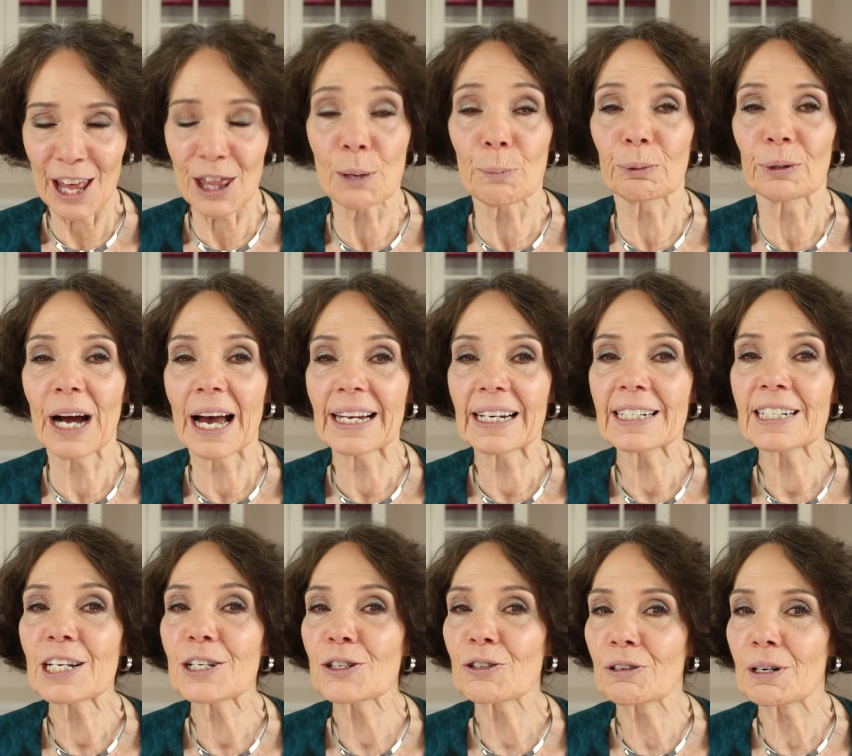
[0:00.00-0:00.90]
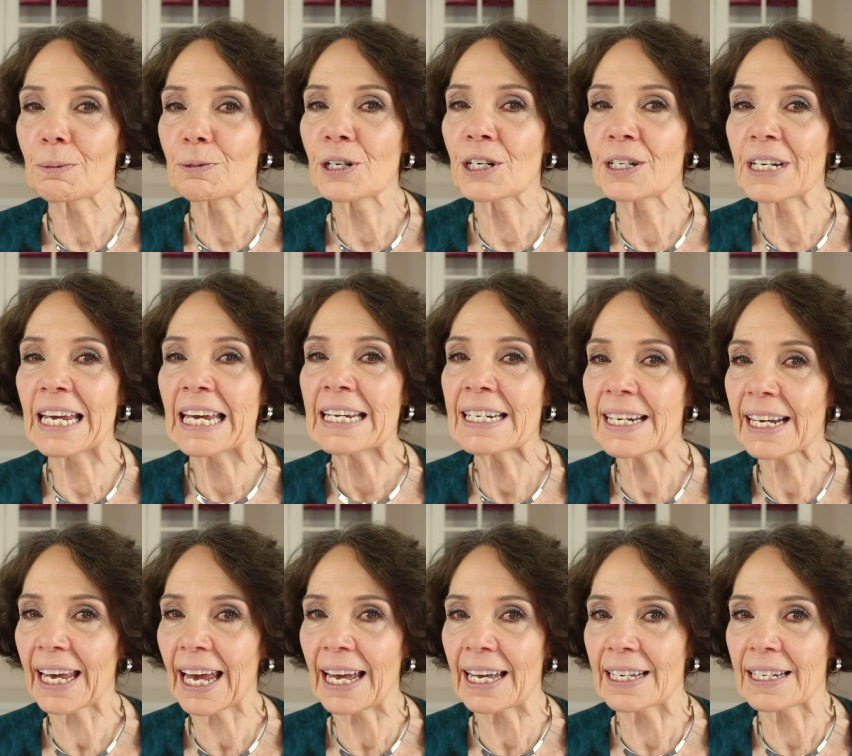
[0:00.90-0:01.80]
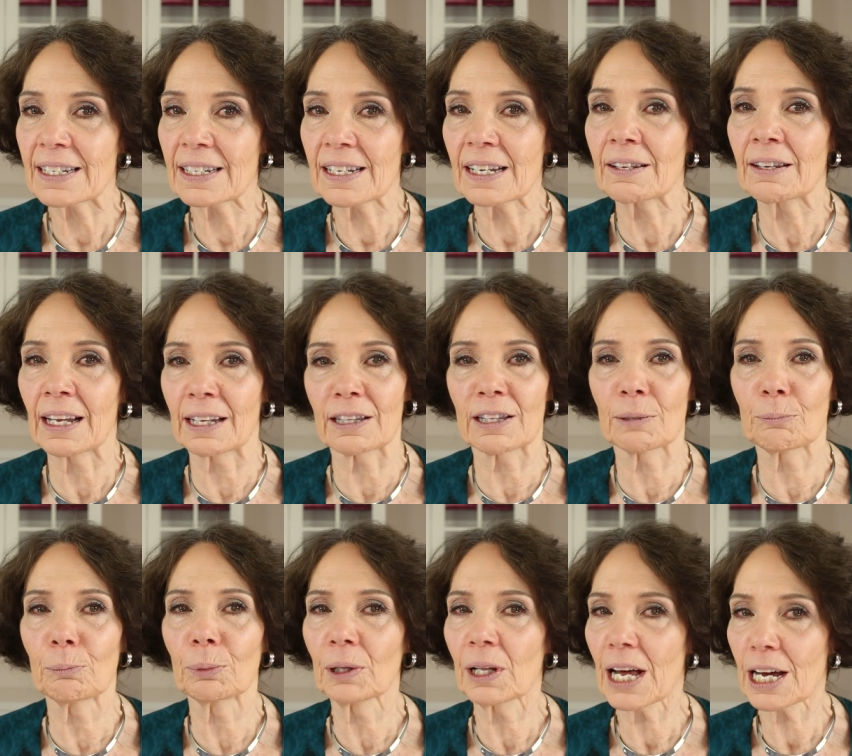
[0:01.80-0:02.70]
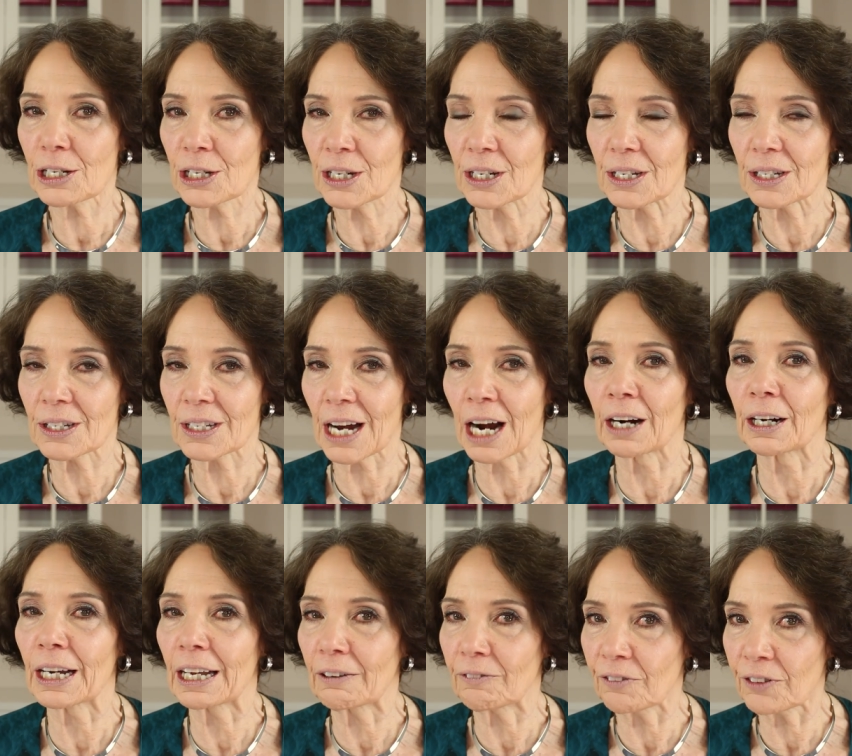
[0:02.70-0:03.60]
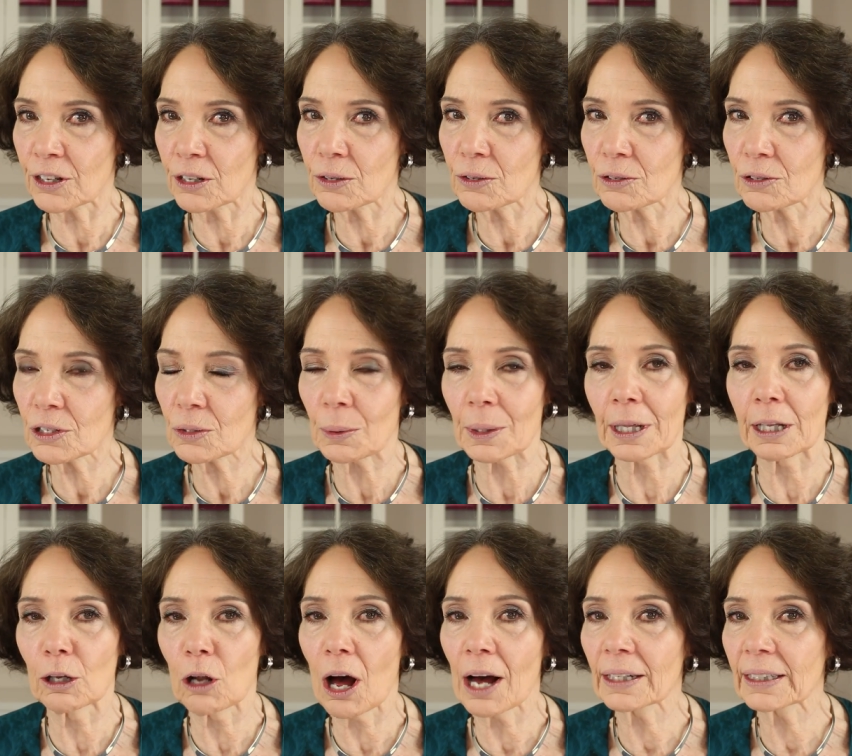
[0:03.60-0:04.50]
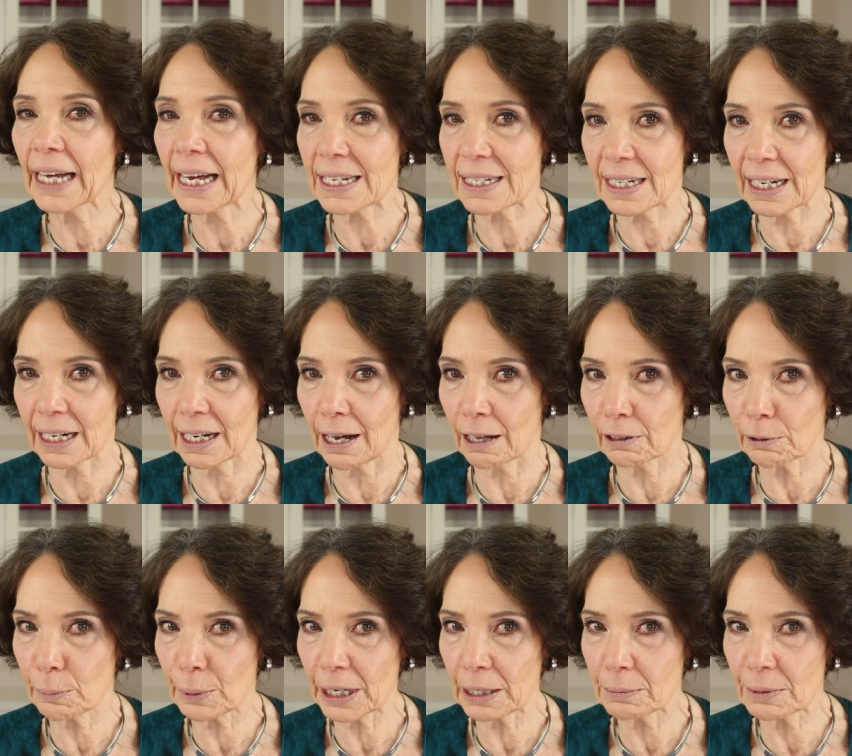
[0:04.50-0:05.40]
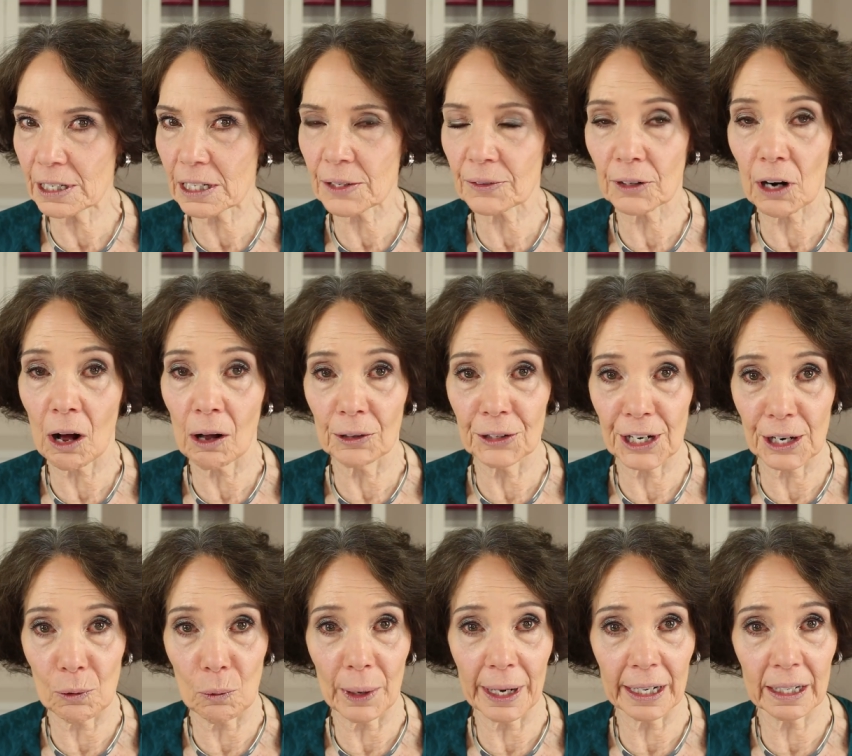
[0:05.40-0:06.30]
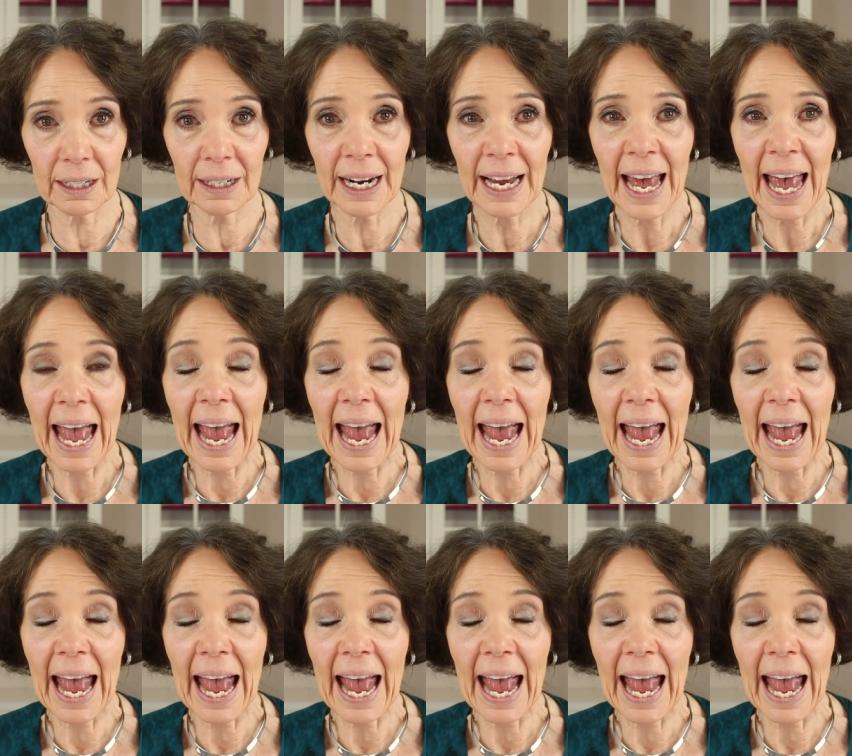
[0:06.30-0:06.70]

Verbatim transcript: The product description indicates that the blushes are infused with long-lasting color pigments for all-day wear,